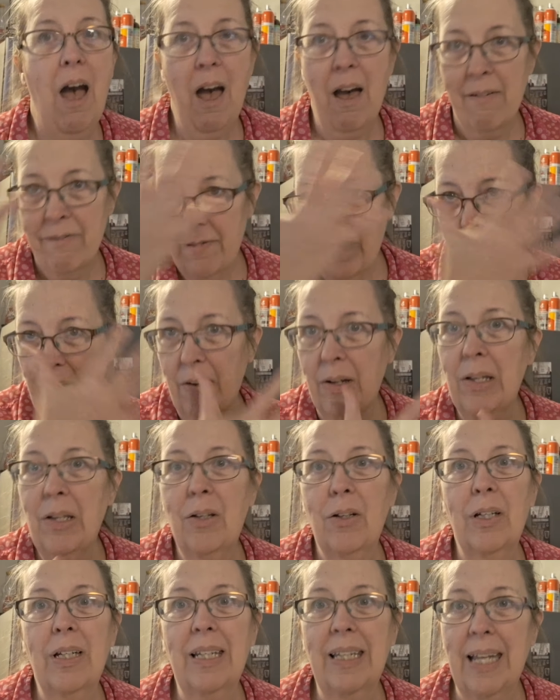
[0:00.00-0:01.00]
a very
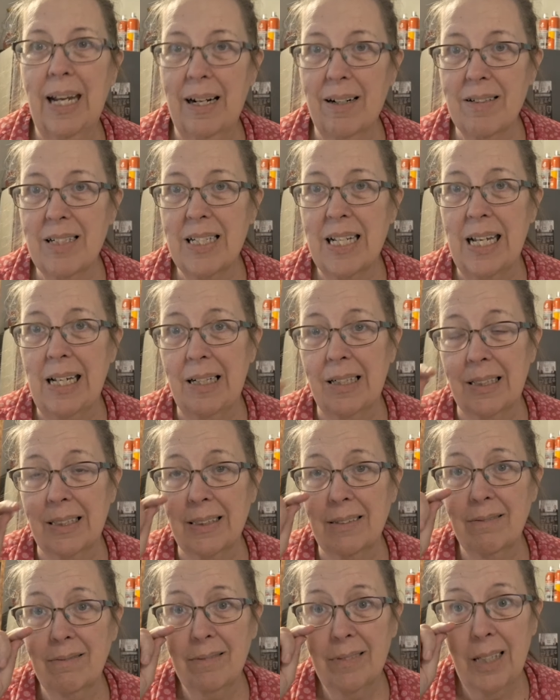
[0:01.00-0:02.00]
good
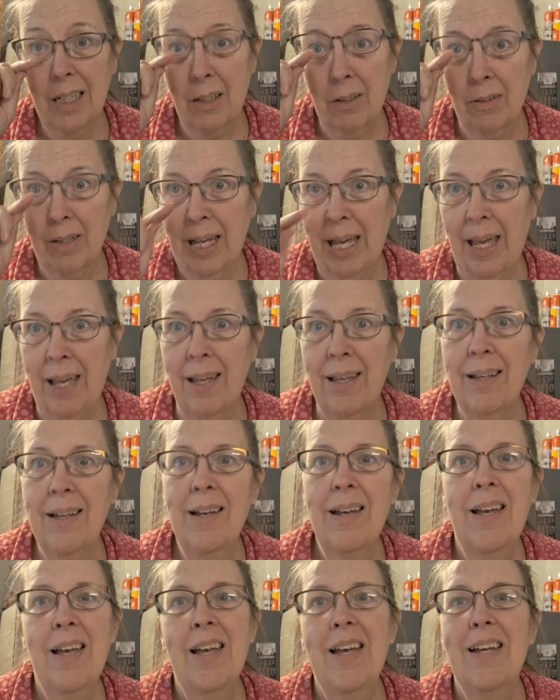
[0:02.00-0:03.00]
caretaker, okay?
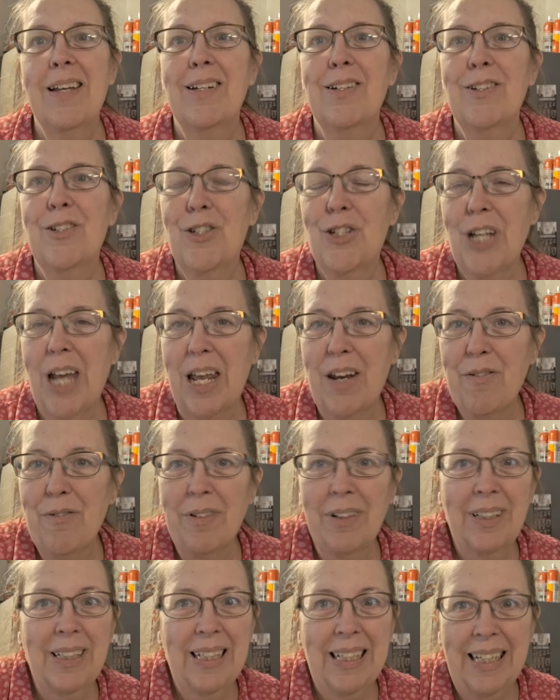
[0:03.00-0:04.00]

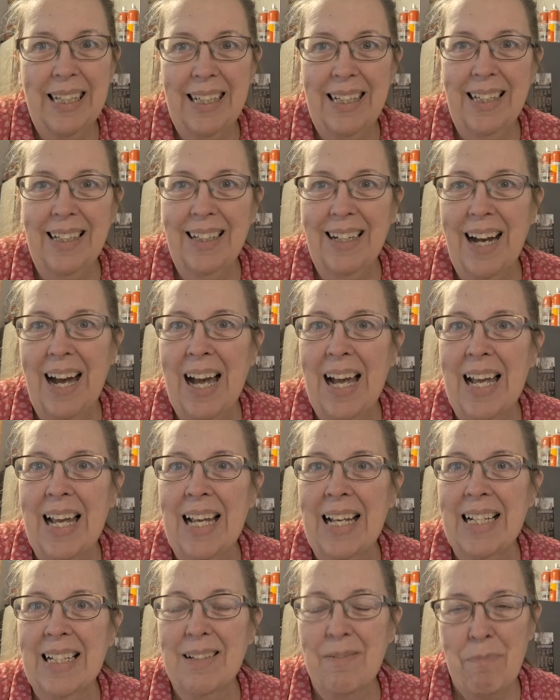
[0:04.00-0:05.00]
Generally,
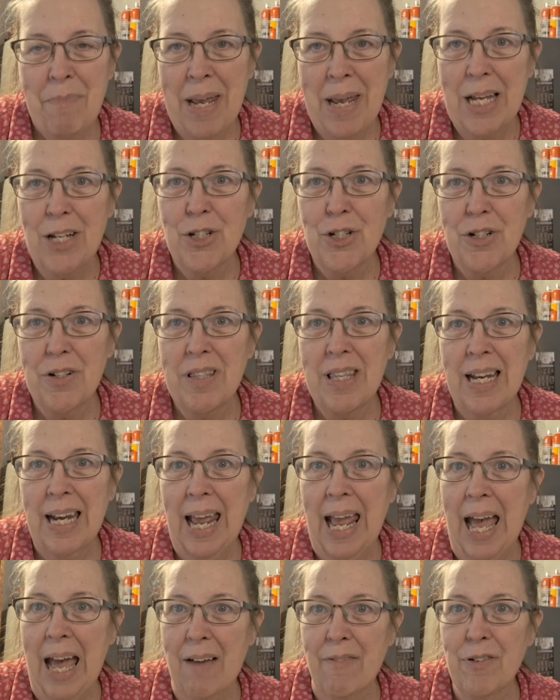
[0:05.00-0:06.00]
I make sure that
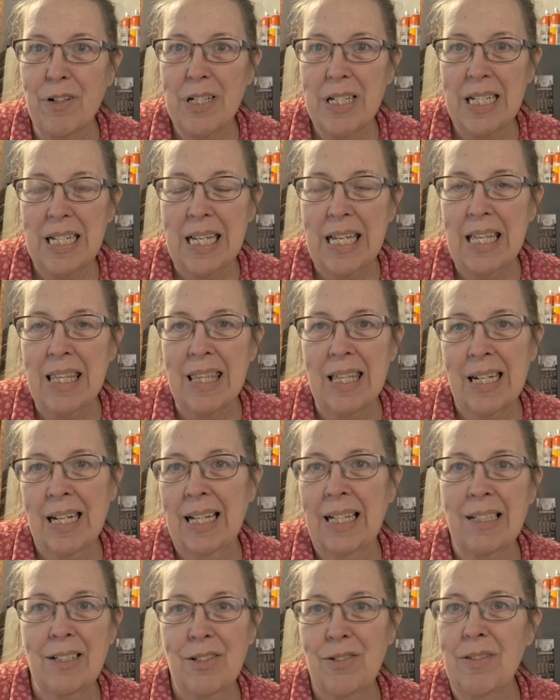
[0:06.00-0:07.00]
I have her teeth and
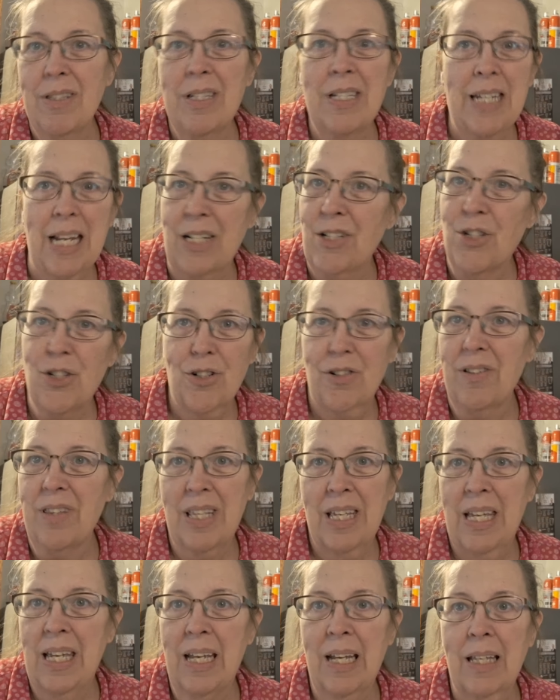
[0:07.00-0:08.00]
I do the denture
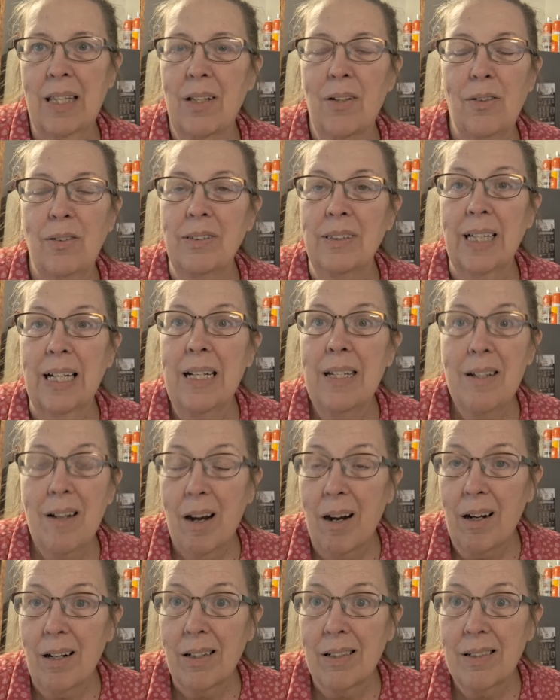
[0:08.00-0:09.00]
thing and the whole nine
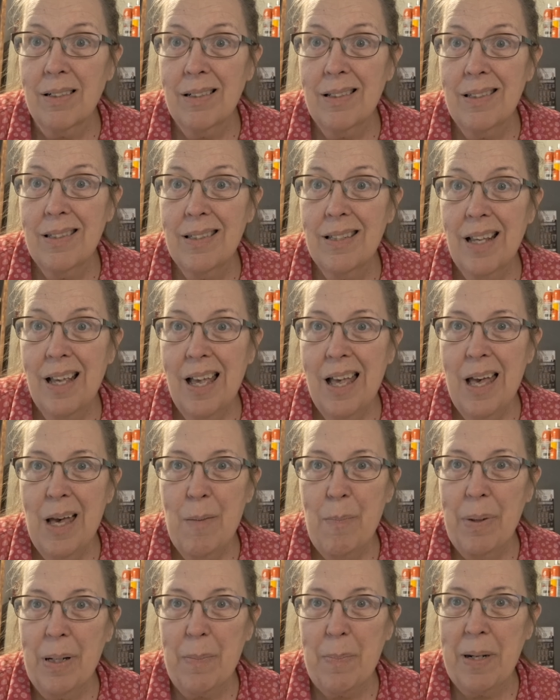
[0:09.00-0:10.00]
yards.
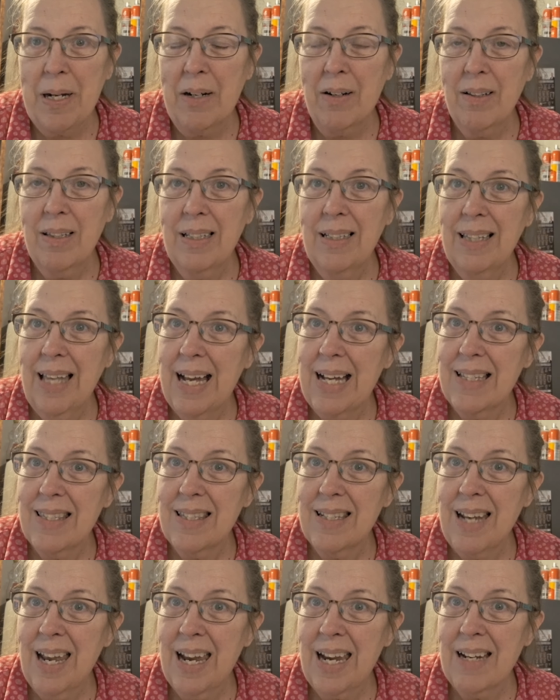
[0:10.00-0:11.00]
But apparently
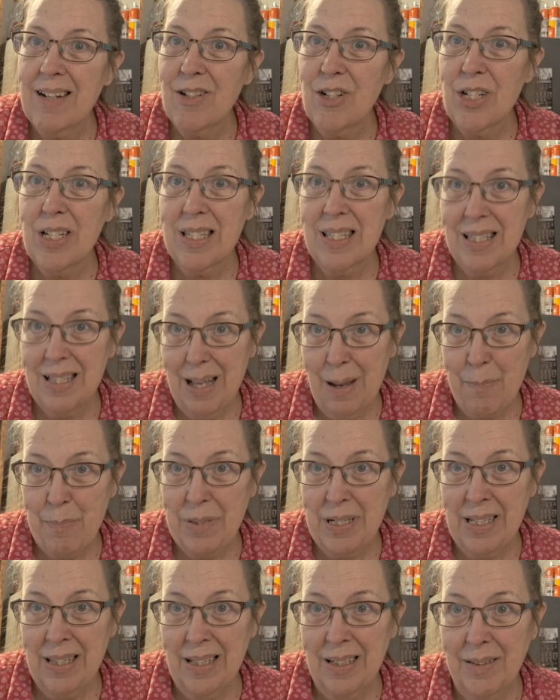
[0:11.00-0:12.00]
last night she
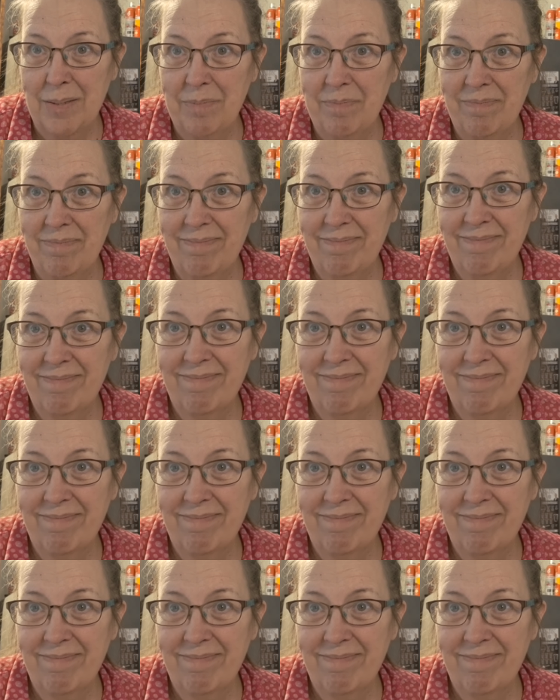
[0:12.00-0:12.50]
slept in them.